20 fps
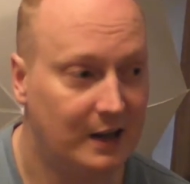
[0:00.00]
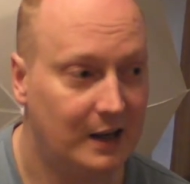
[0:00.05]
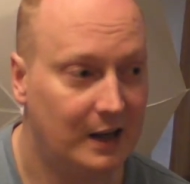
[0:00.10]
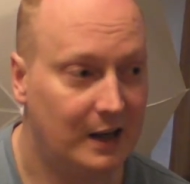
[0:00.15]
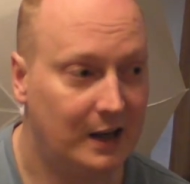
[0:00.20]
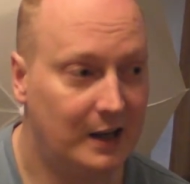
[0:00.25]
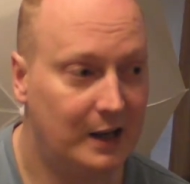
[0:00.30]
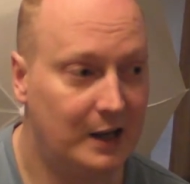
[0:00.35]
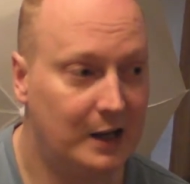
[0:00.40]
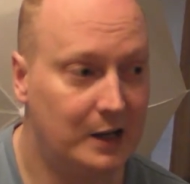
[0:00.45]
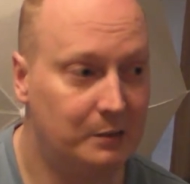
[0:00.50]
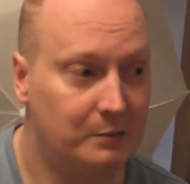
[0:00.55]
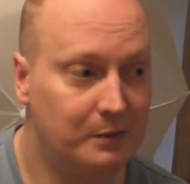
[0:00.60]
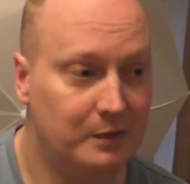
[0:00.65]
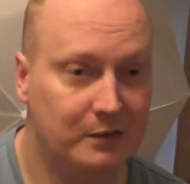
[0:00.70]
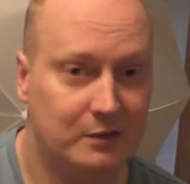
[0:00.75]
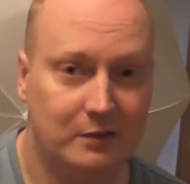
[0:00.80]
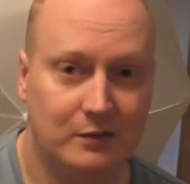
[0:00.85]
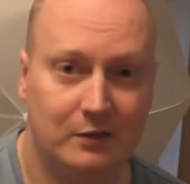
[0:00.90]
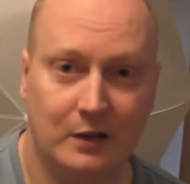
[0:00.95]

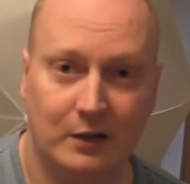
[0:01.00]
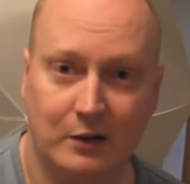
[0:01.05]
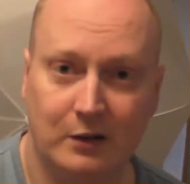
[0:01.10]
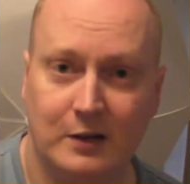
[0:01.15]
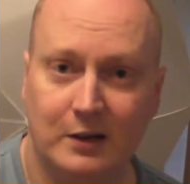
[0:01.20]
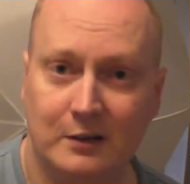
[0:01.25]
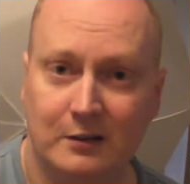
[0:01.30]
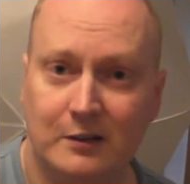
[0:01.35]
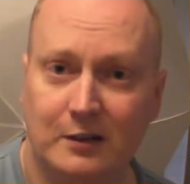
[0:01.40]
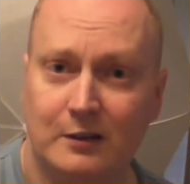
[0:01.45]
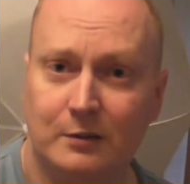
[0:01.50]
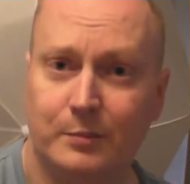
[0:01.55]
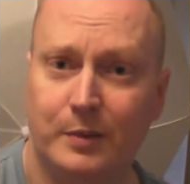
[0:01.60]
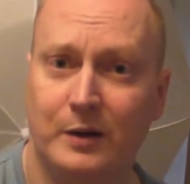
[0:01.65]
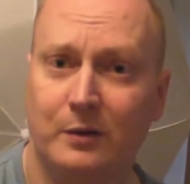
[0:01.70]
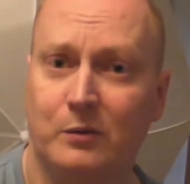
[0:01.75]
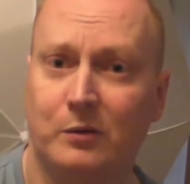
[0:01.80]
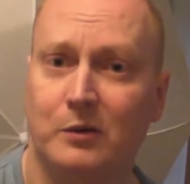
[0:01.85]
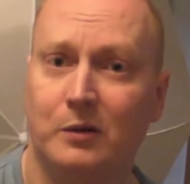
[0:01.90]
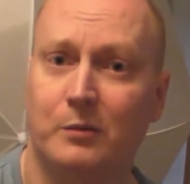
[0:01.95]
You can still
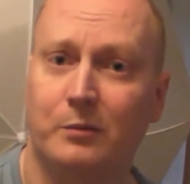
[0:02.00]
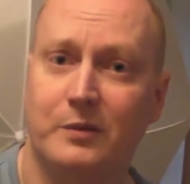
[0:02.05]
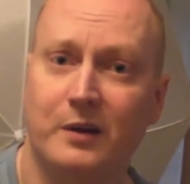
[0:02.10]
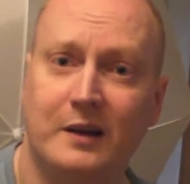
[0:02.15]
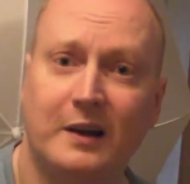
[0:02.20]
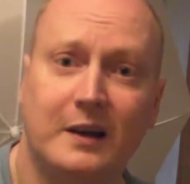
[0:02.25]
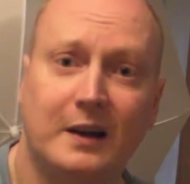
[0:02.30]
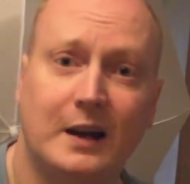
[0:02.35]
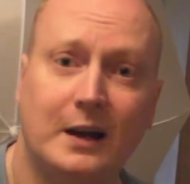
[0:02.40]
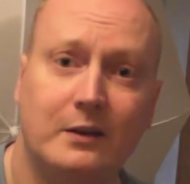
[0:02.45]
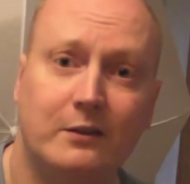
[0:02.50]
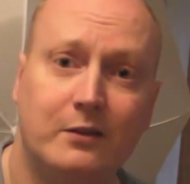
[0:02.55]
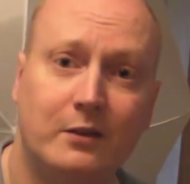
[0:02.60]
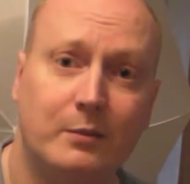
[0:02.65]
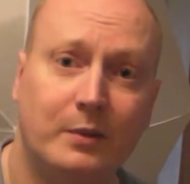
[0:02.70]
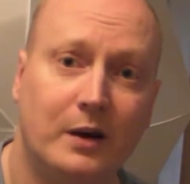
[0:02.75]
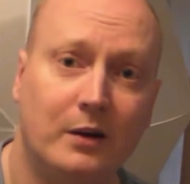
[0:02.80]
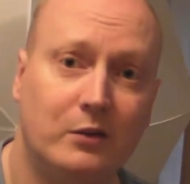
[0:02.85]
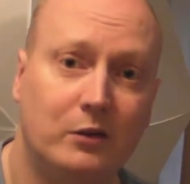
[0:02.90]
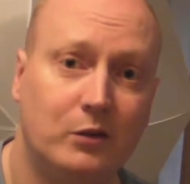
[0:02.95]
pick one up second hand for
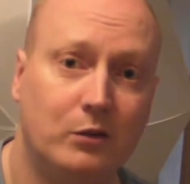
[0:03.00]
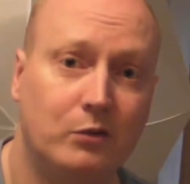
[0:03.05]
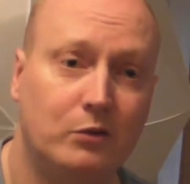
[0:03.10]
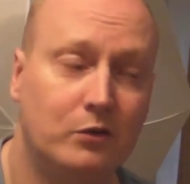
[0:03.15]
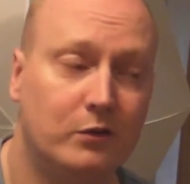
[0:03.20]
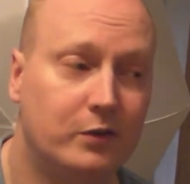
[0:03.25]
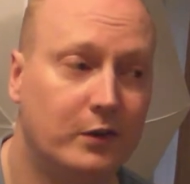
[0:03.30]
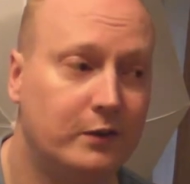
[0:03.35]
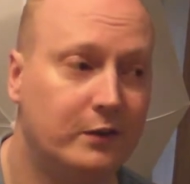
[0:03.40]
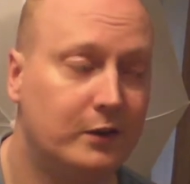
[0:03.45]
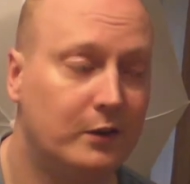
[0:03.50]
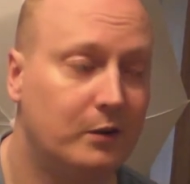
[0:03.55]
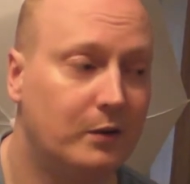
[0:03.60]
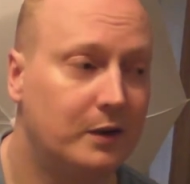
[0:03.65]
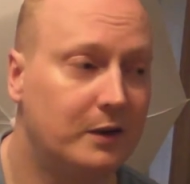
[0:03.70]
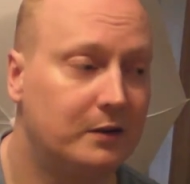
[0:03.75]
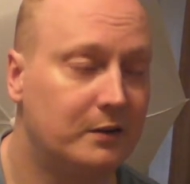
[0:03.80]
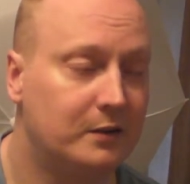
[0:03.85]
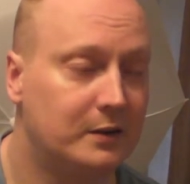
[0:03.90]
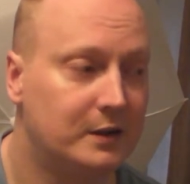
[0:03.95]
about 250
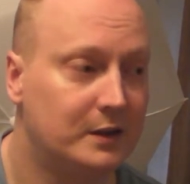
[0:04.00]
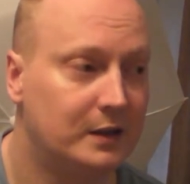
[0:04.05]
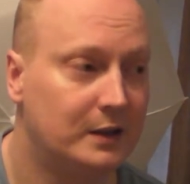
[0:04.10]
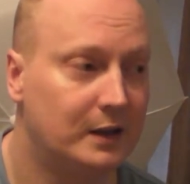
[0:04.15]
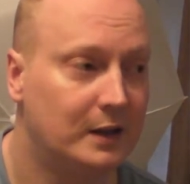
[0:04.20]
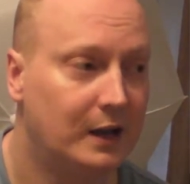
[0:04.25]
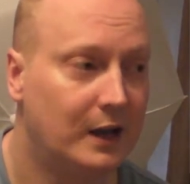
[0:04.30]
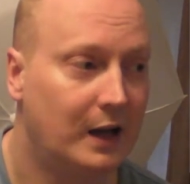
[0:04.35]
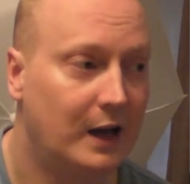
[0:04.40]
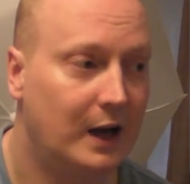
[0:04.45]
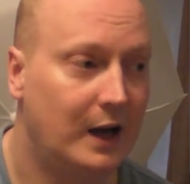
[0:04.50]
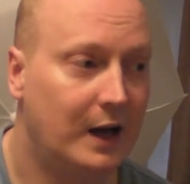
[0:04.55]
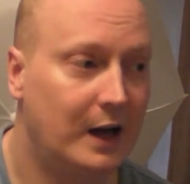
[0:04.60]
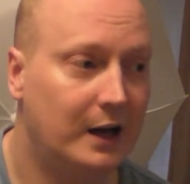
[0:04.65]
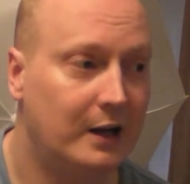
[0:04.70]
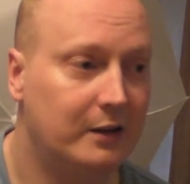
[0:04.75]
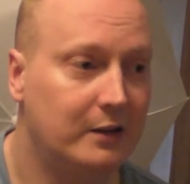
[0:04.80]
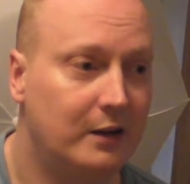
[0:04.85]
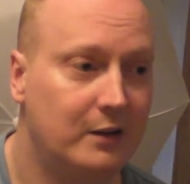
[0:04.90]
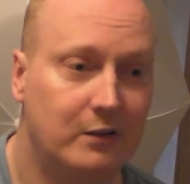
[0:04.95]
quid,
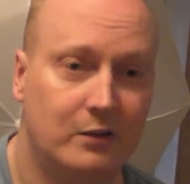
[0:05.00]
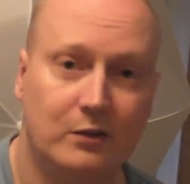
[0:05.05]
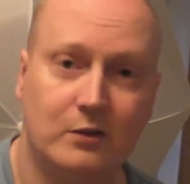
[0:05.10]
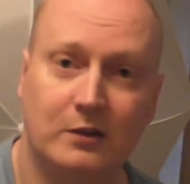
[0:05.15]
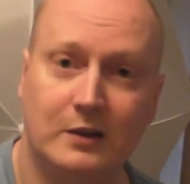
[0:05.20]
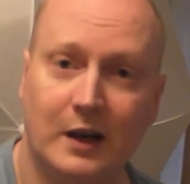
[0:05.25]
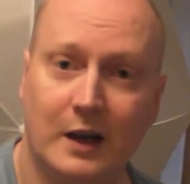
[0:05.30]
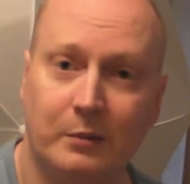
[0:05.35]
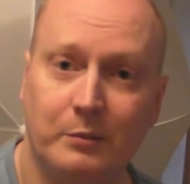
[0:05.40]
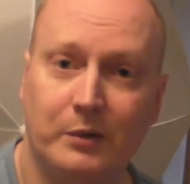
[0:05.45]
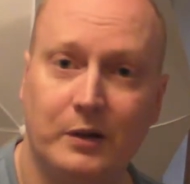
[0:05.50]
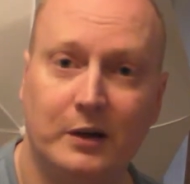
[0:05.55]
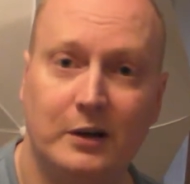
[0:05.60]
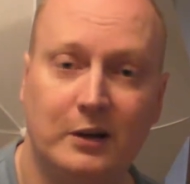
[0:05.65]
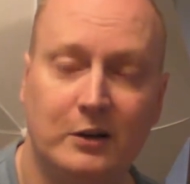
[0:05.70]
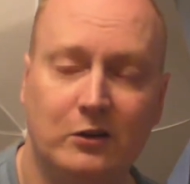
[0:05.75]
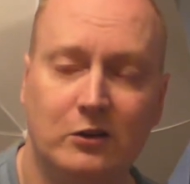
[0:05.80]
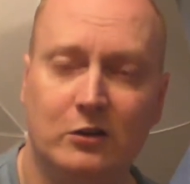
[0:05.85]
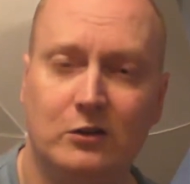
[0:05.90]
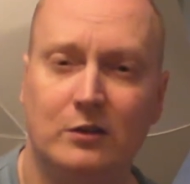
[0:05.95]
and it's a good camera.
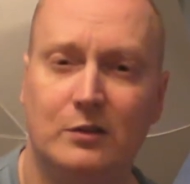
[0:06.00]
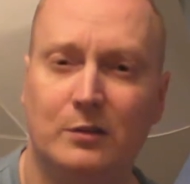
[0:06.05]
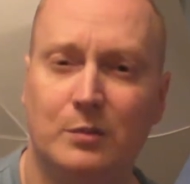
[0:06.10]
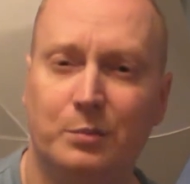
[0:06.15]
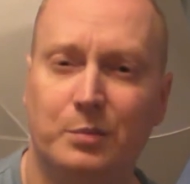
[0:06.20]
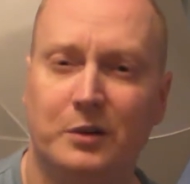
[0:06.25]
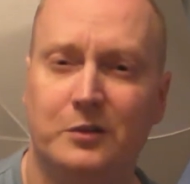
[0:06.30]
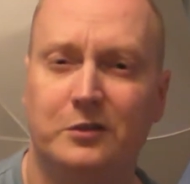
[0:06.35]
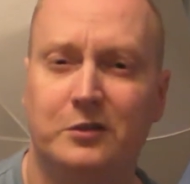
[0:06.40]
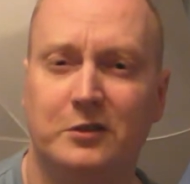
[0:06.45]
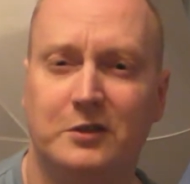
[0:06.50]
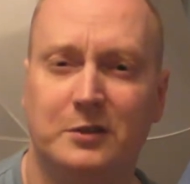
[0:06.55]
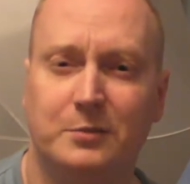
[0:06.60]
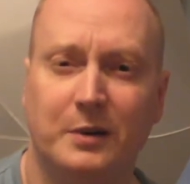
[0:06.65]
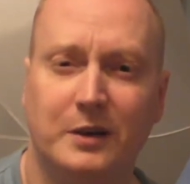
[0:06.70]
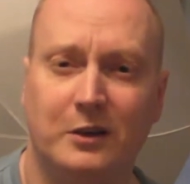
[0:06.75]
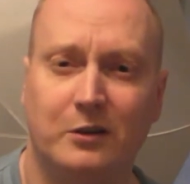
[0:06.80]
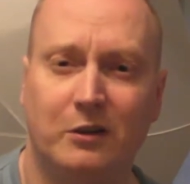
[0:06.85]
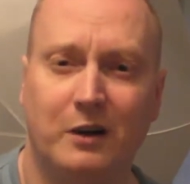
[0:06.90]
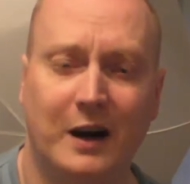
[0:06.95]
It's just the buffer is a
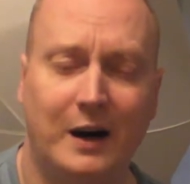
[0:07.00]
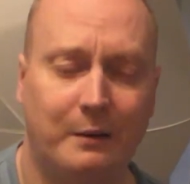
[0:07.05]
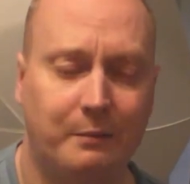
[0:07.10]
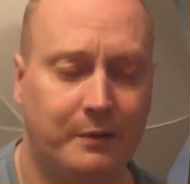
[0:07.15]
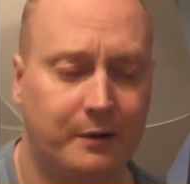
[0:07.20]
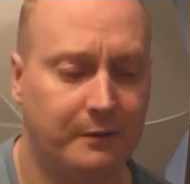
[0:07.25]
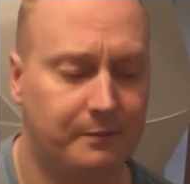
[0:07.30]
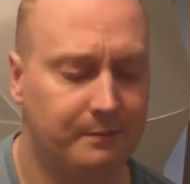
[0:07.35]
bit crap.